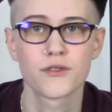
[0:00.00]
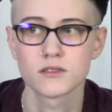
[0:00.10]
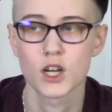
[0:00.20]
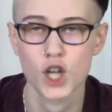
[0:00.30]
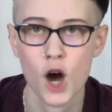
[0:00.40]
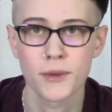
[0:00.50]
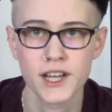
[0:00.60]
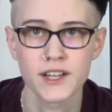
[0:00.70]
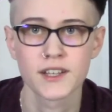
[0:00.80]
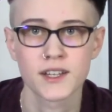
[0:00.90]

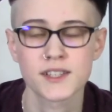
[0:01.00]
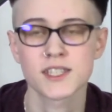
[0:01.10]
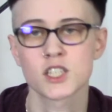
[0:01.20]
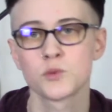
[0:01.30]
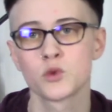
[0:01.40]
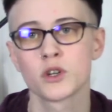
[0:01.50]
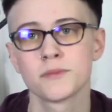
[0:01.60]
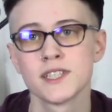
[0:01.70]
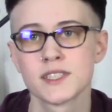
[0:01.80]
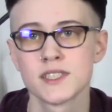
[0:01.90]
accommodating and accessible
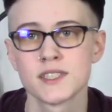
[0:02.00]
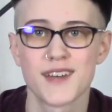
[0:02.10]
workplaces.